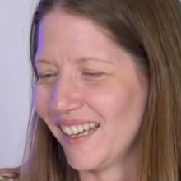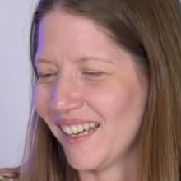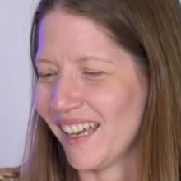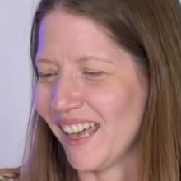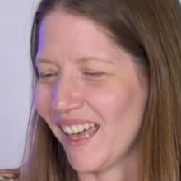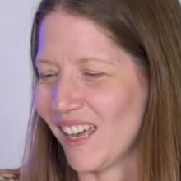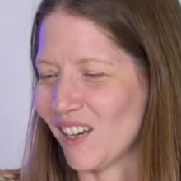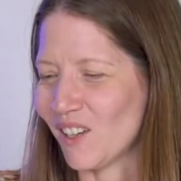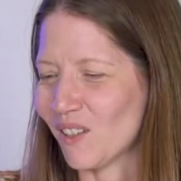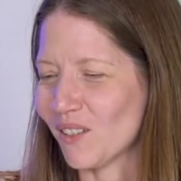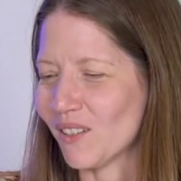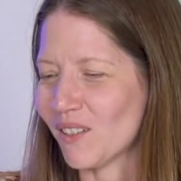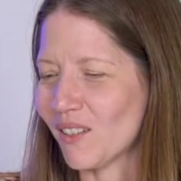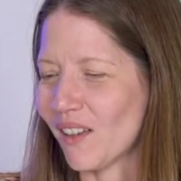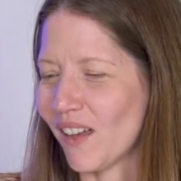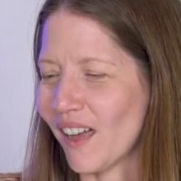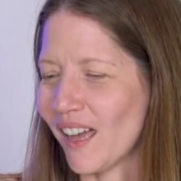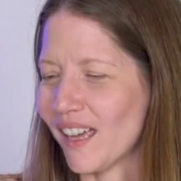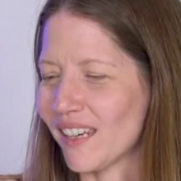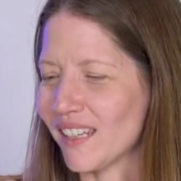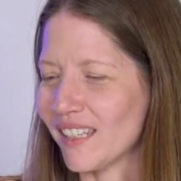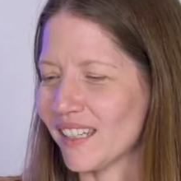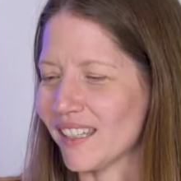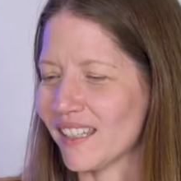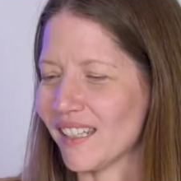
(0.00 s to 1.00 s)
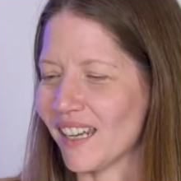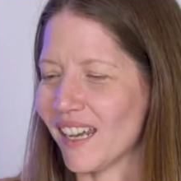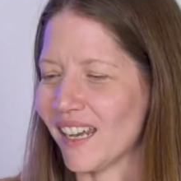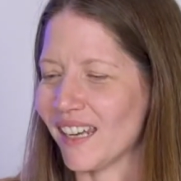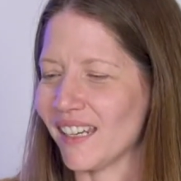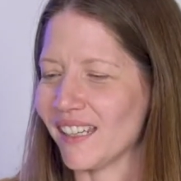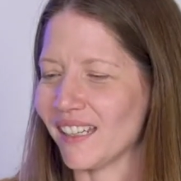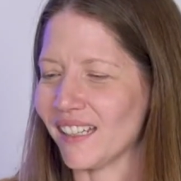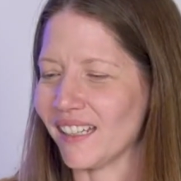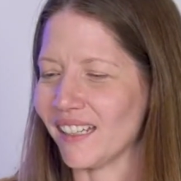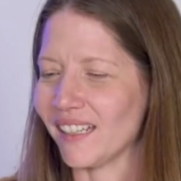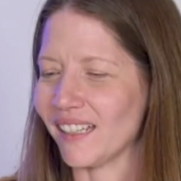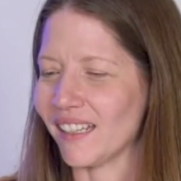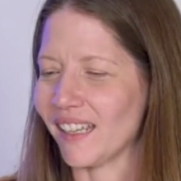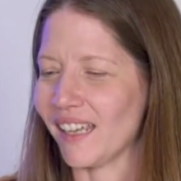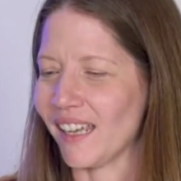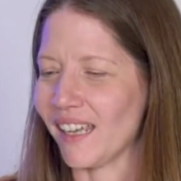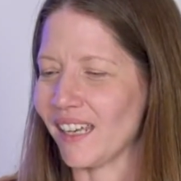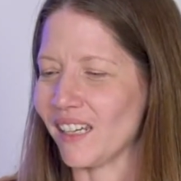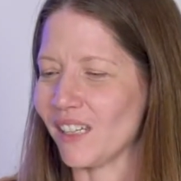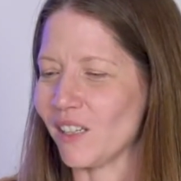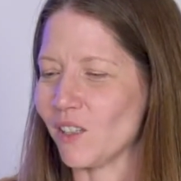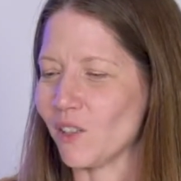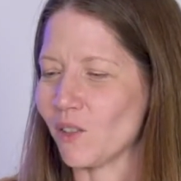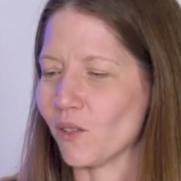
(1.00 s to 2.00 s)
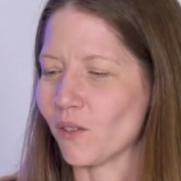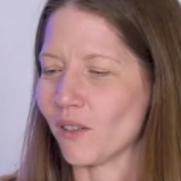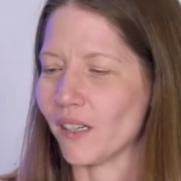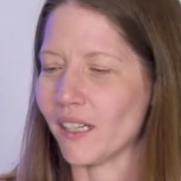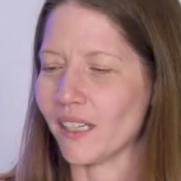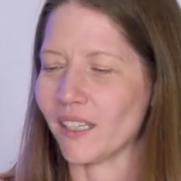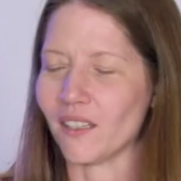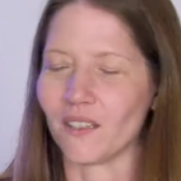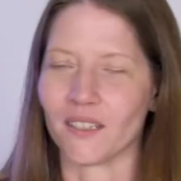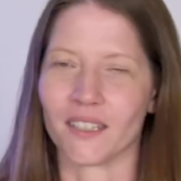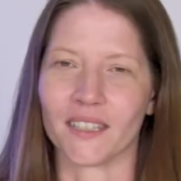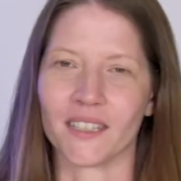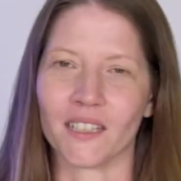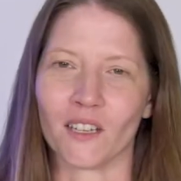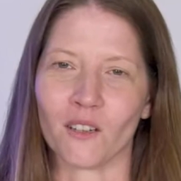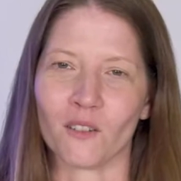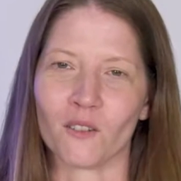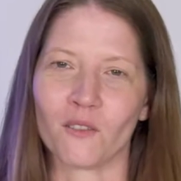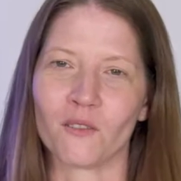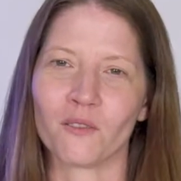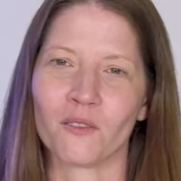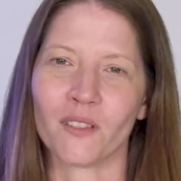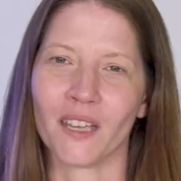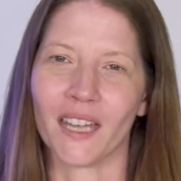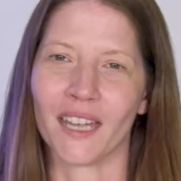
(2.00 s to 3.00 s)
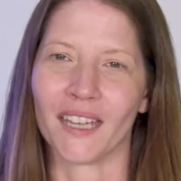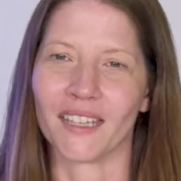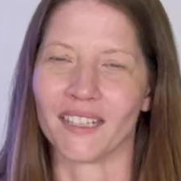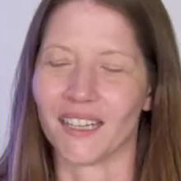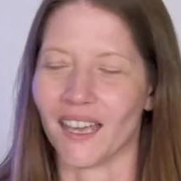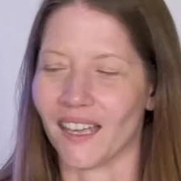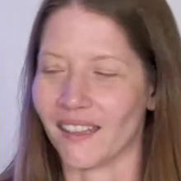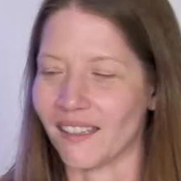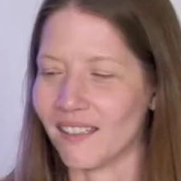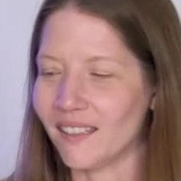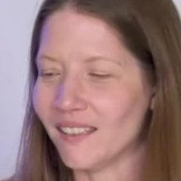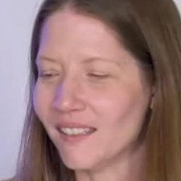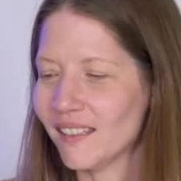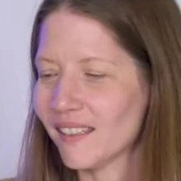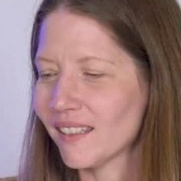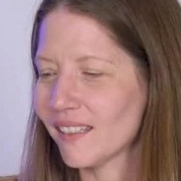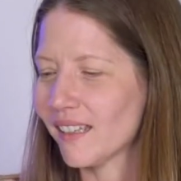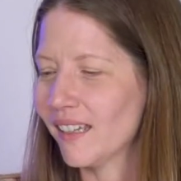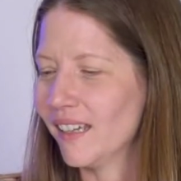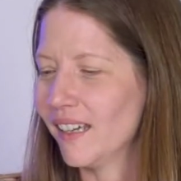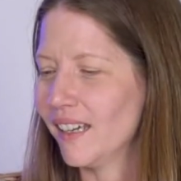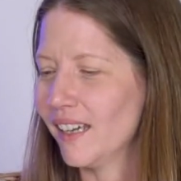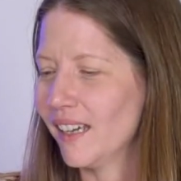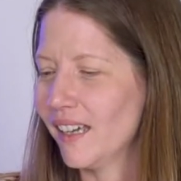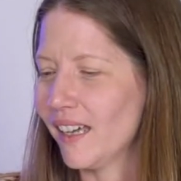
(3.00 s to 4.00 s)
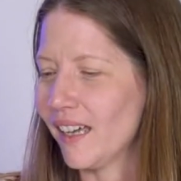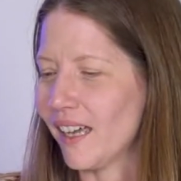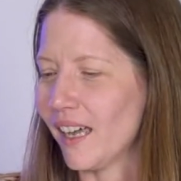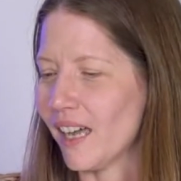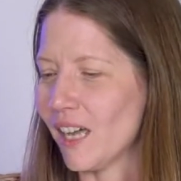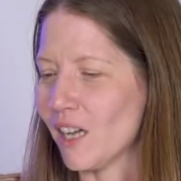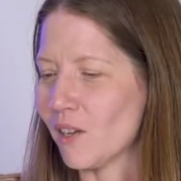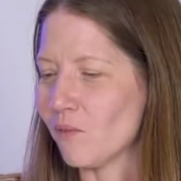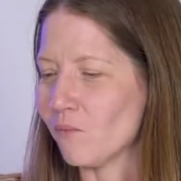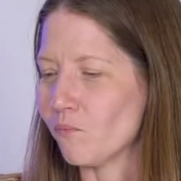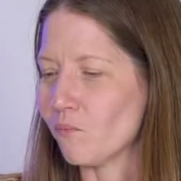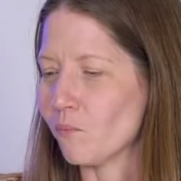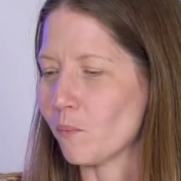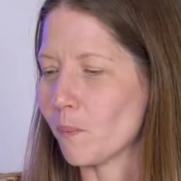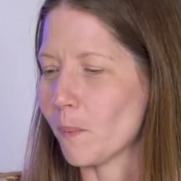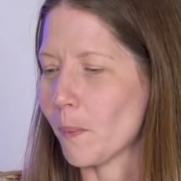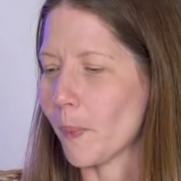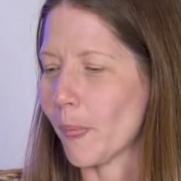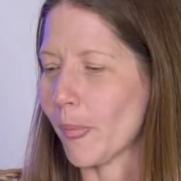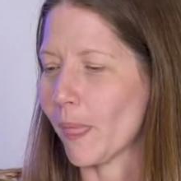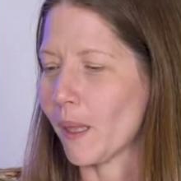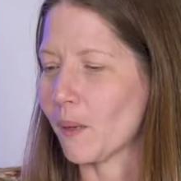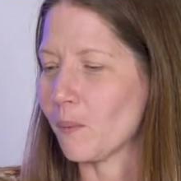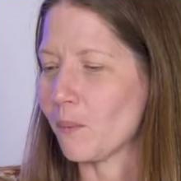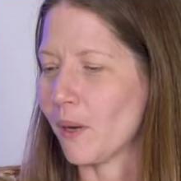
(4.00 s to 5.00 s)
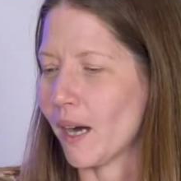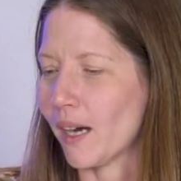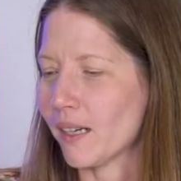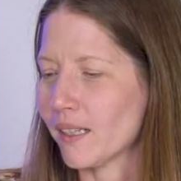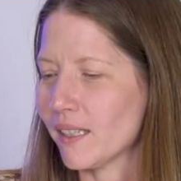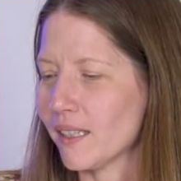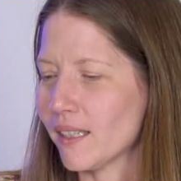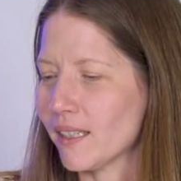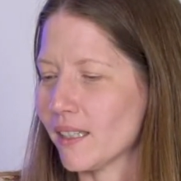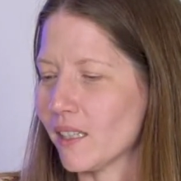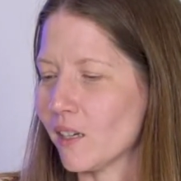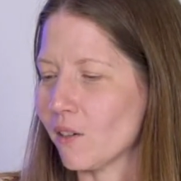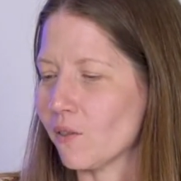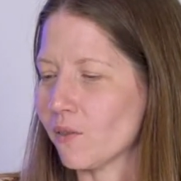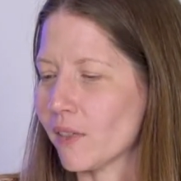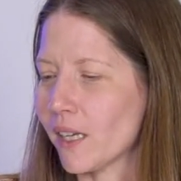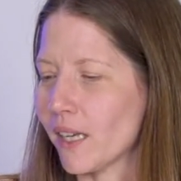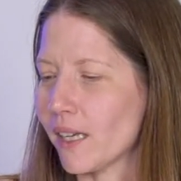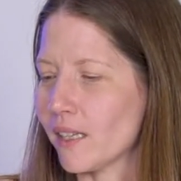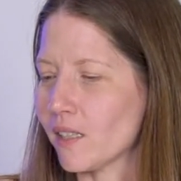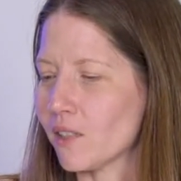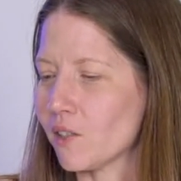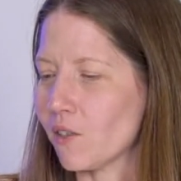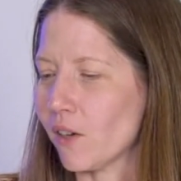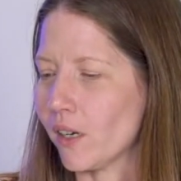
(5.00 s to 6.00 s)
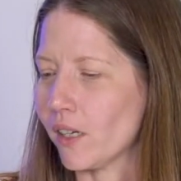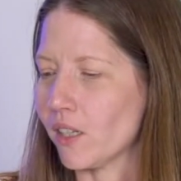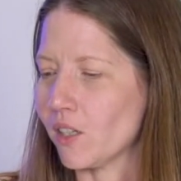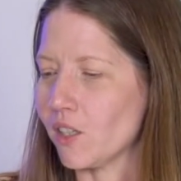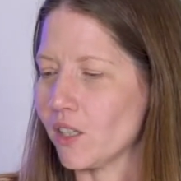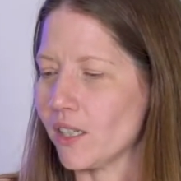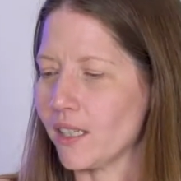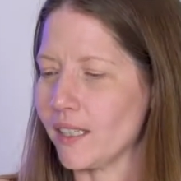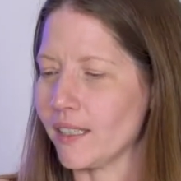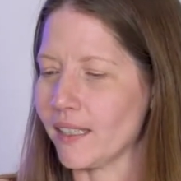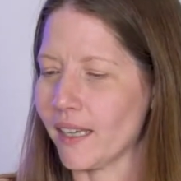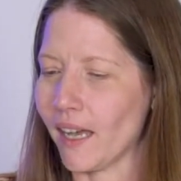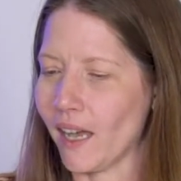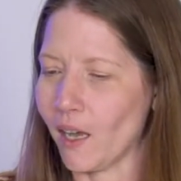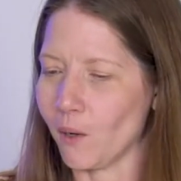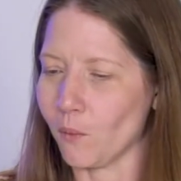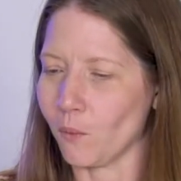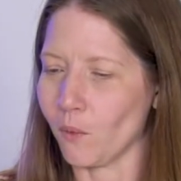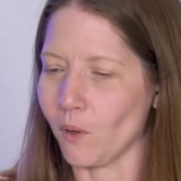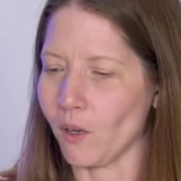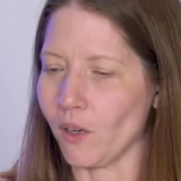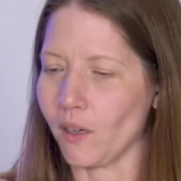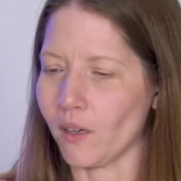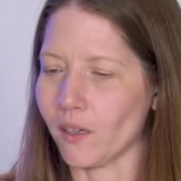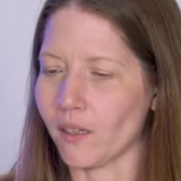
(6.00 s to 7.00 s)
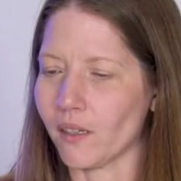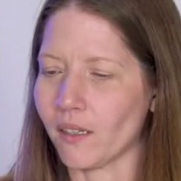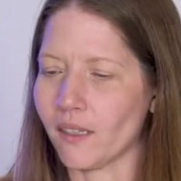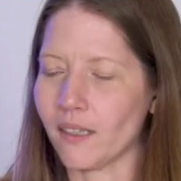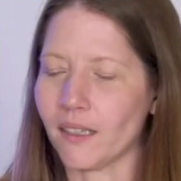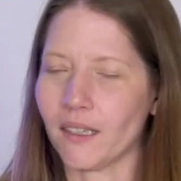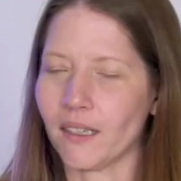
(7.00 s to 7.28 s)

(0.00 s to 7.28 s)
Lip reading: and also understanding and enjoying yourself and others. Practice self-care strategies at work.